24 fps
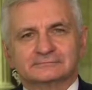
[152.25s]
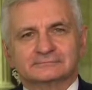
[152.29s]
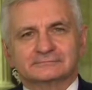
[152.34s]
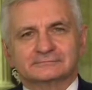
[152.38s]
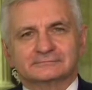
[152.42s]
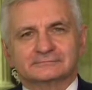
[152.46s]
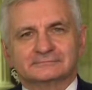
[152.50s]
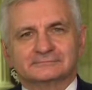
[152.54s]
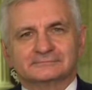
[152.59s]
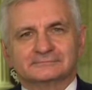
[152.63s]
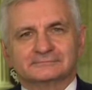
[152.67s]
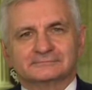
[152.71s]

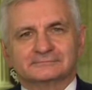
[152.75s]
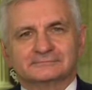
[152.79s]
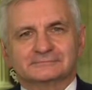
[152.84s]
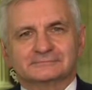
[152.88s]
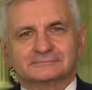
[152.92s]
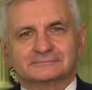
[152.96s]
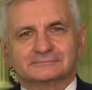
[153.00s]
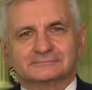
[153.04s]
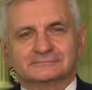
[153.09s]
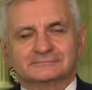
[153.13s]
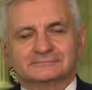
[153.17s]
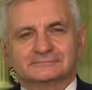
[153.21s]

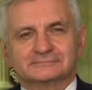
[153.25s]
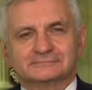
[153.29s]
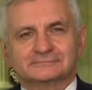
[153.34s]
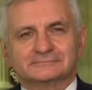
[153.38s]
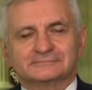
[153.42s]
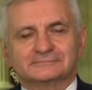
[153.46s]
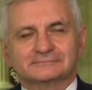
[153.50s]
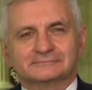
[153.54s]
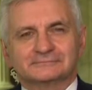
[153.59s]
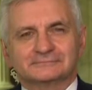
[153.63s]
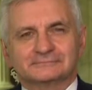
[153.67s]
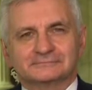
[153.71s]

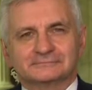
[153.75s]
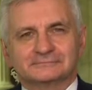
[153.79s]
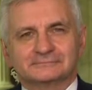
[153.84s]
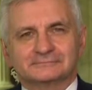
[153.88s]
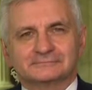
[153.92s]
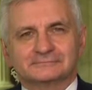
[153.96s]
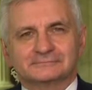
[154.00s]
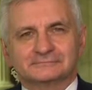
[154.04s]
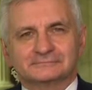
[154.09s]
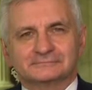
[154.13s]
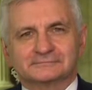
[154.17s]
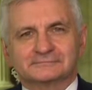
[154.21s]

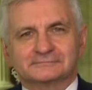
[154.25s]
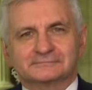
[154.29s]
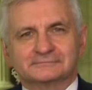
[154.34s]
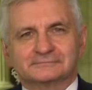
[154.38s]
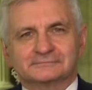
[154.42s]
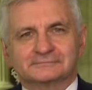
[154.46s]
(not speaking)